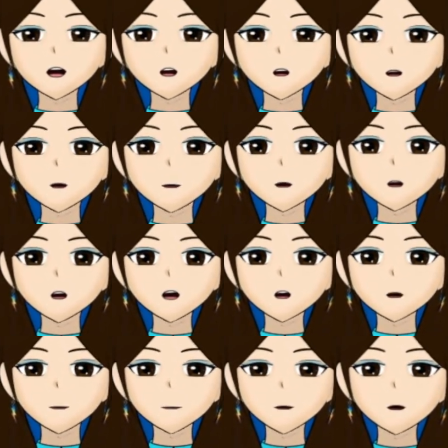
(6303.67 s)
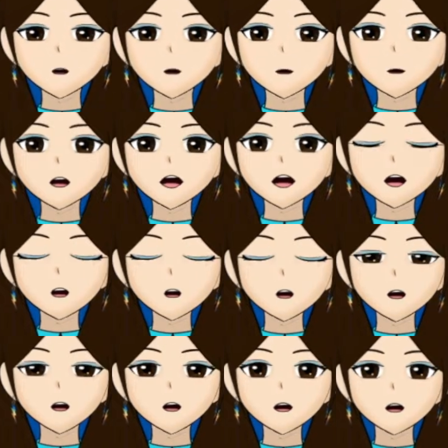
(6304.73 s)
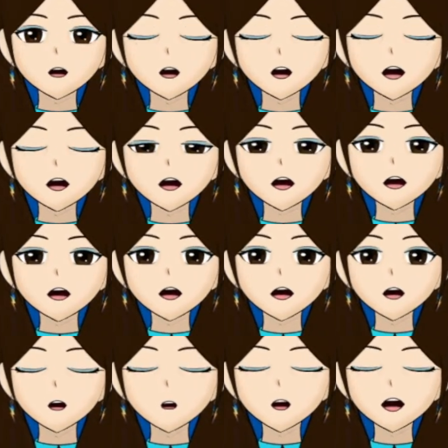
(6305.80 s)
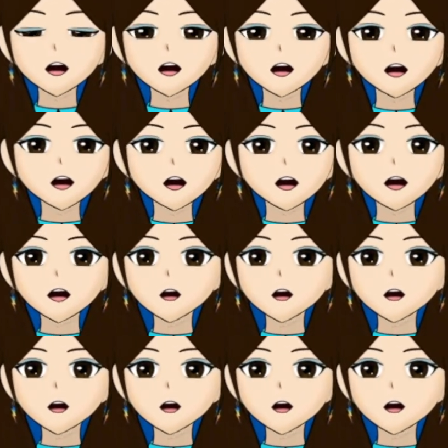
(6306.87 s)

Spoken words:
I was just not gonna understand anything at all.